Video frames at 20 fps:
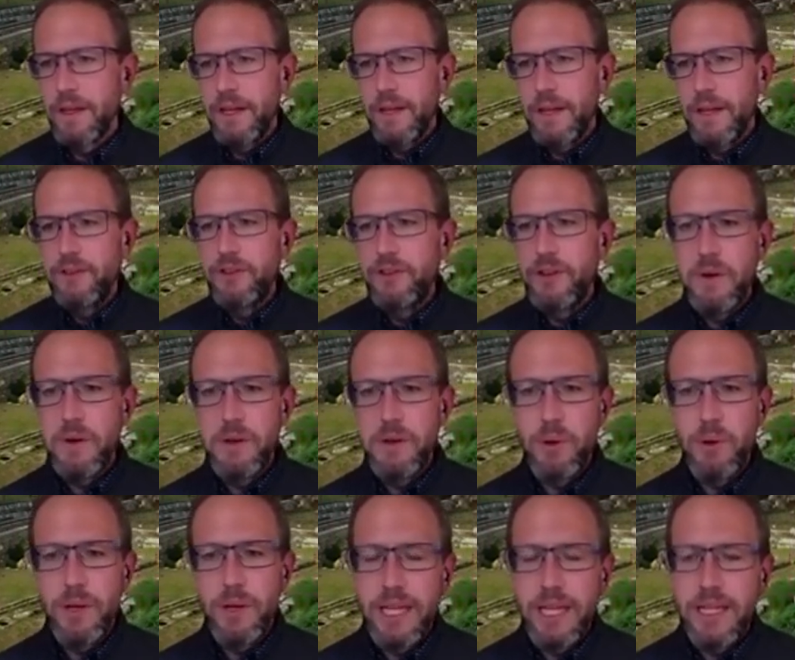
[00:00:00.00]
Now, the Stoa
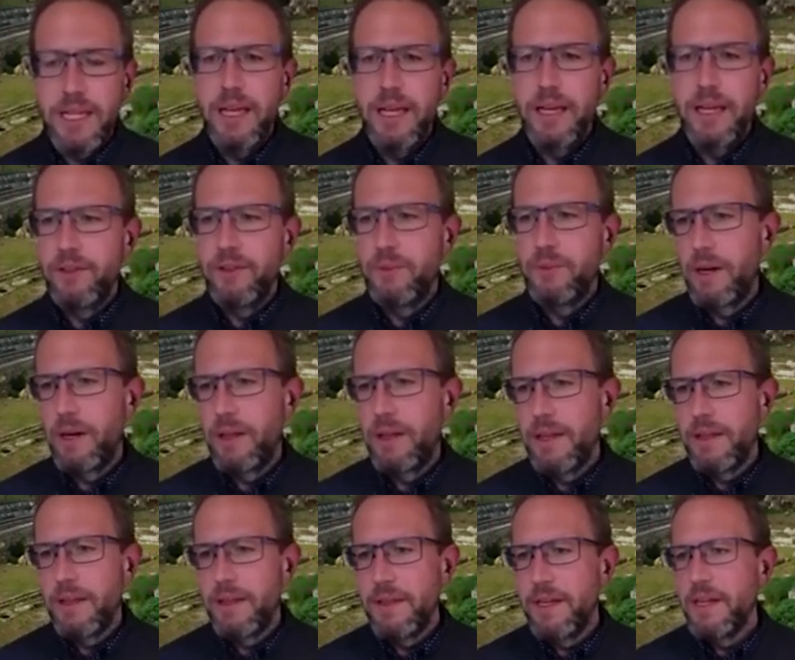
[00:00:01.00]
Poikile is where
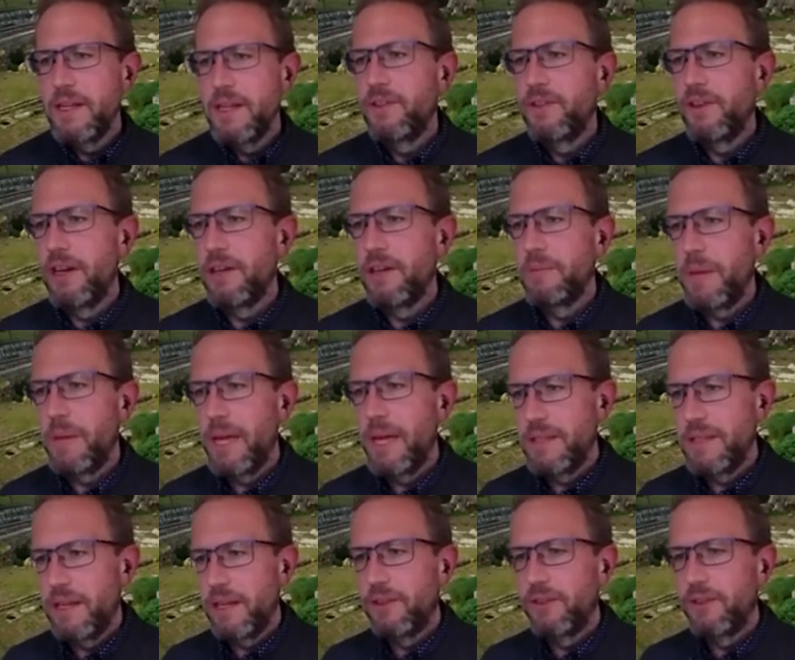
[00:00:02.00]
the Athenians hung
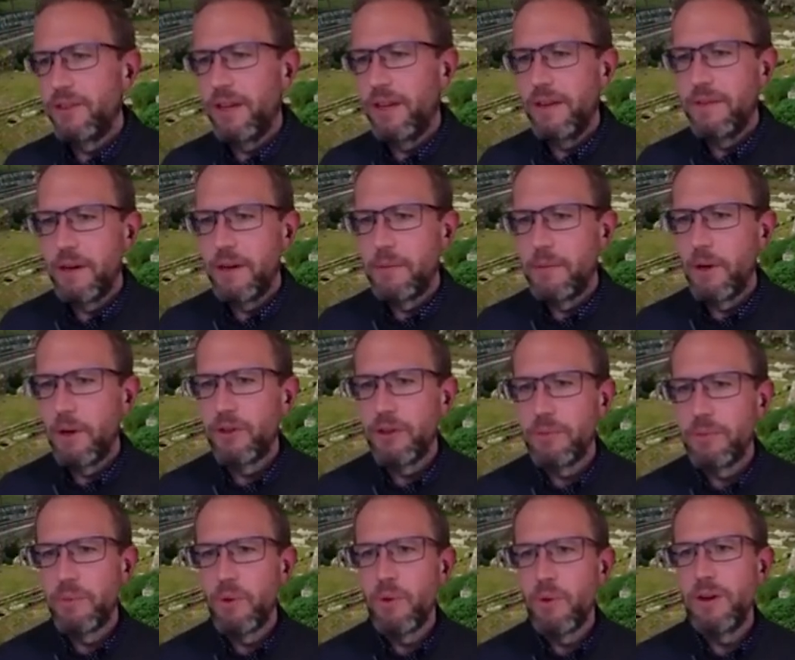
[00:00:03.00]
paintings of their most
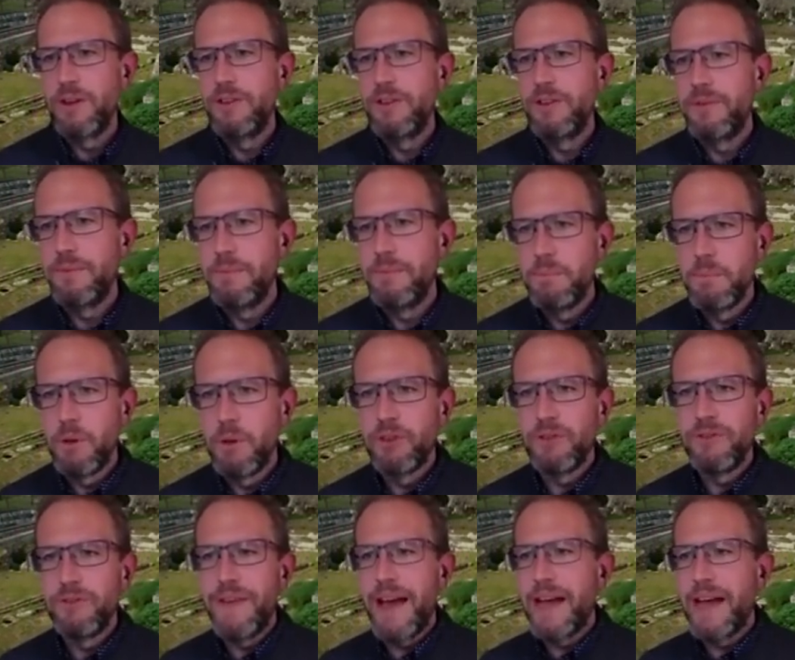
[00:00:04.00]
important,
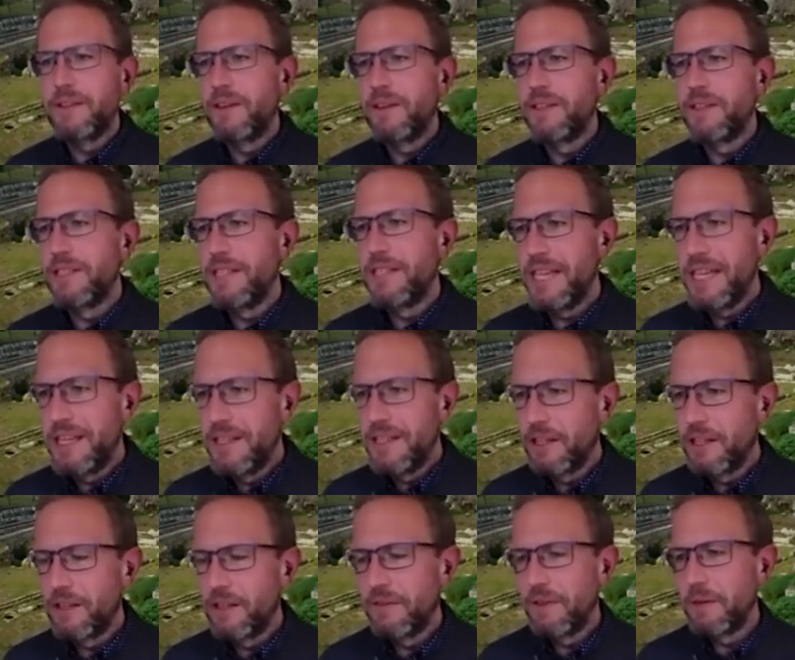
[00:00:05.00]
most valorous deeds,
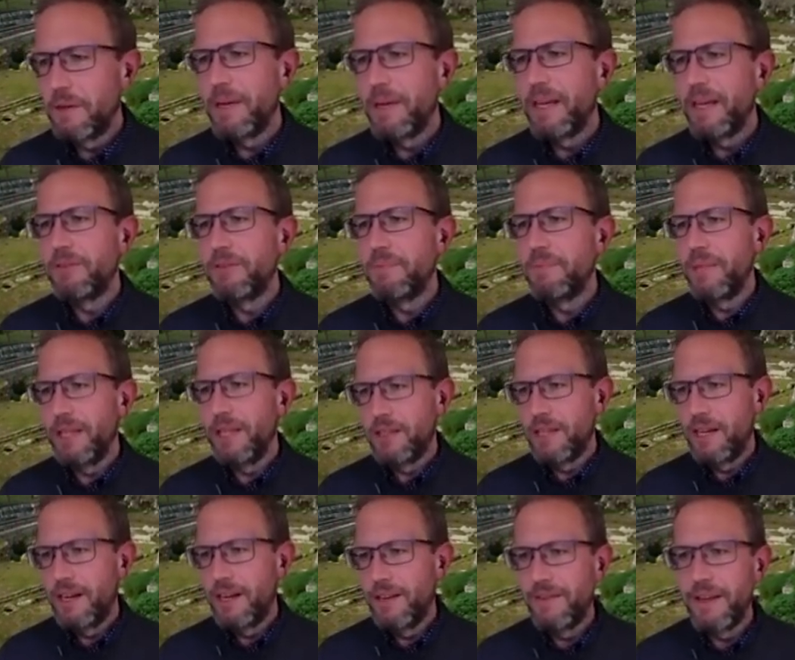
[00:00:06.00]
all of their biggest
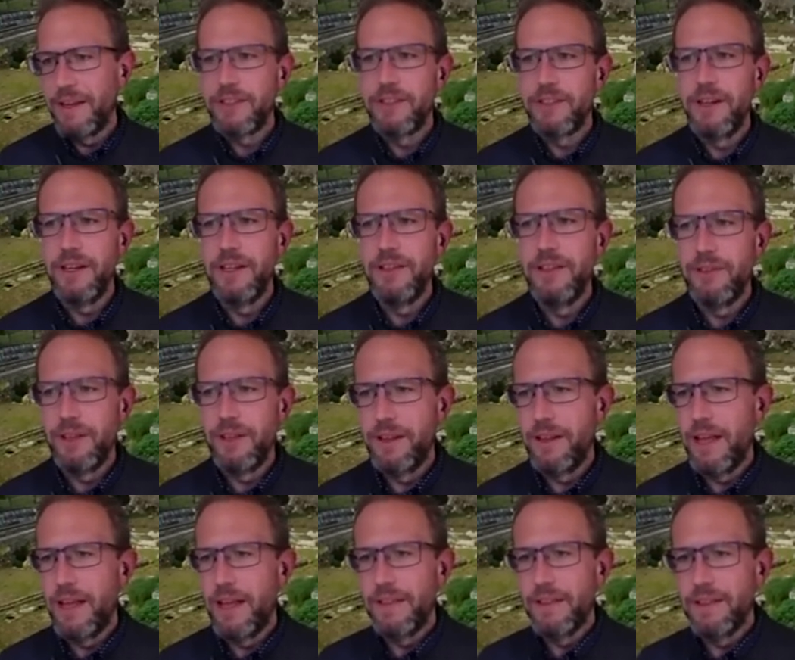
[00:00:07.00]
military victories
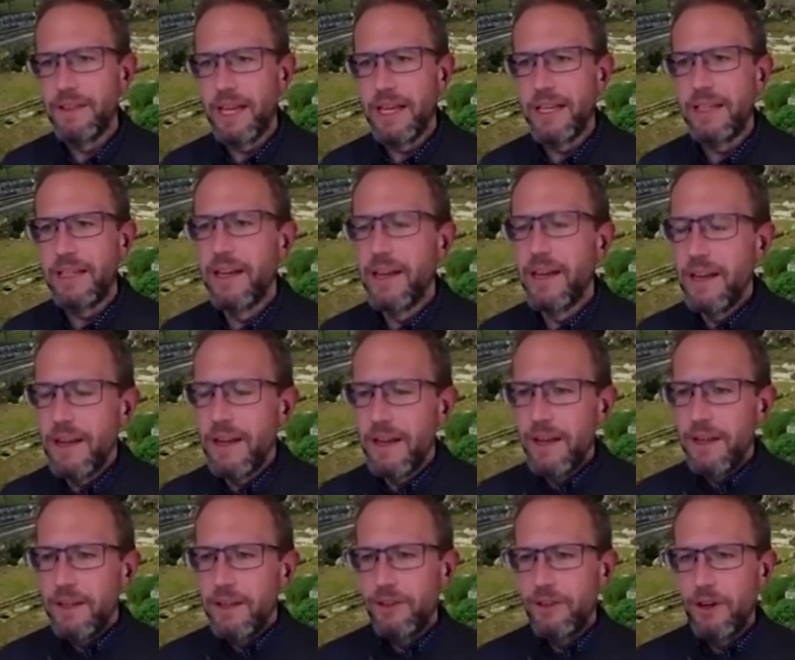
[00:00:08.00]
and, and the like.
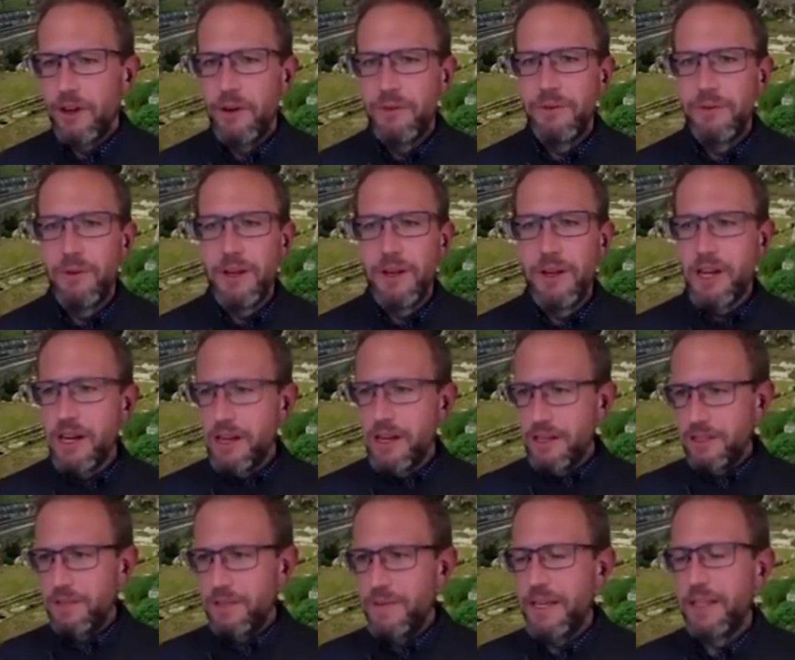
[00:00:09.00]
So for a
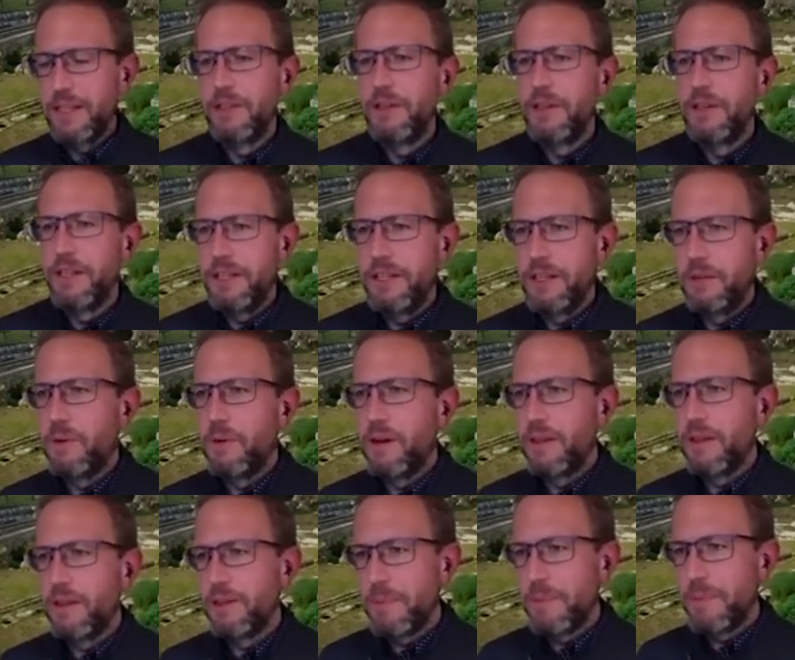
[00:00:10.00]
dog to be included in one of
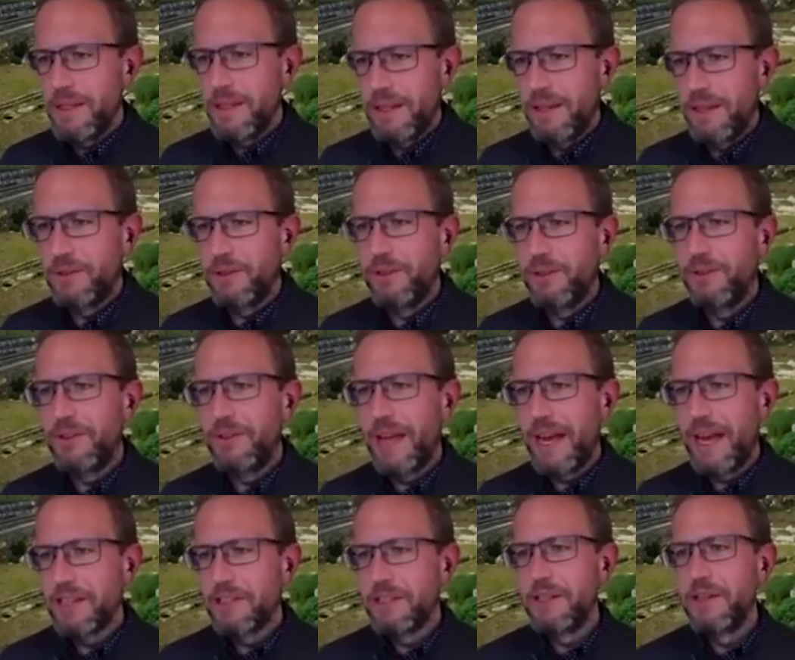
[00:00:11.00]
those paintings is
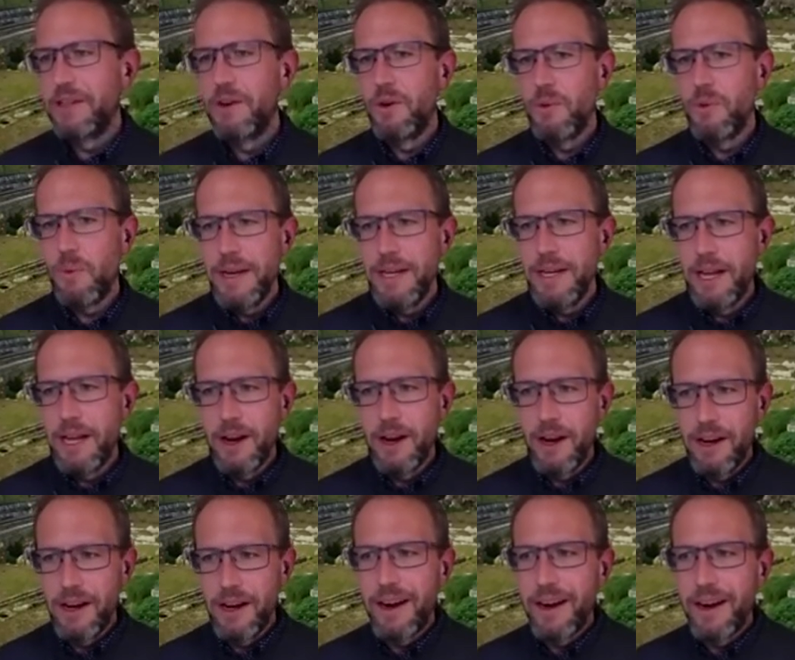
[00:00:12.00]
actually quite an
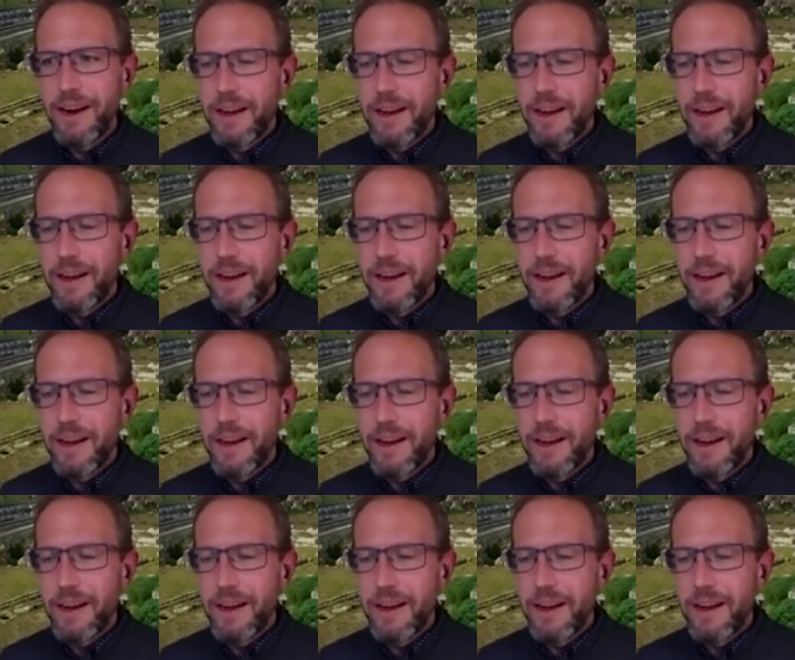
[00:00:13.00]
honor.